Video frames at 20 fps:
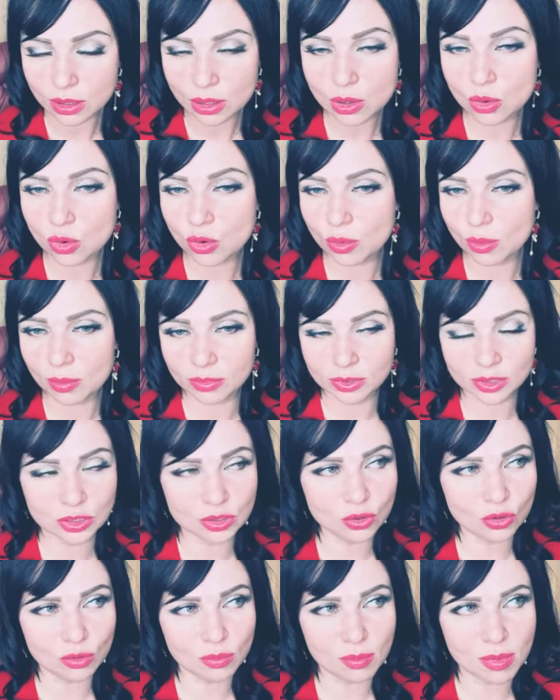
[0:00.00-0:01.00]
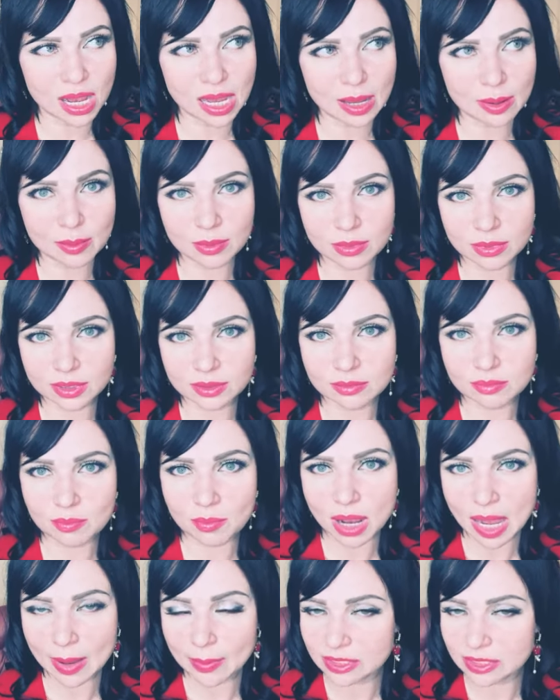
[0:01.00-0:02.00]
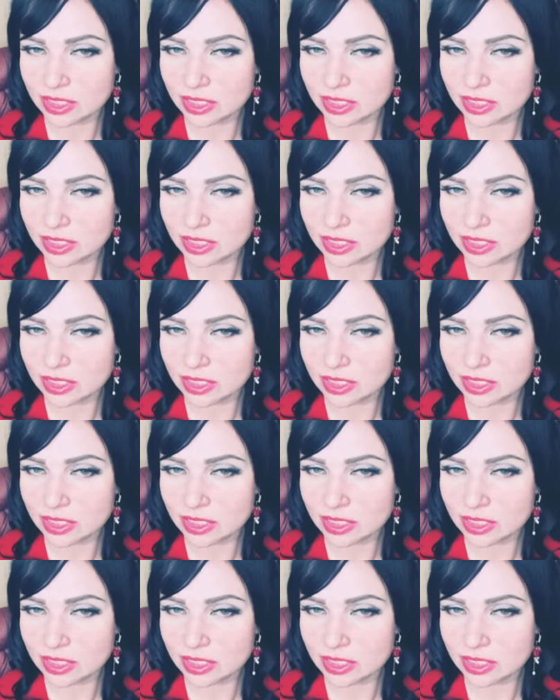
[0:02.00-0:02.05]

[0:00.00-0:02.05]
or um, you know mom mama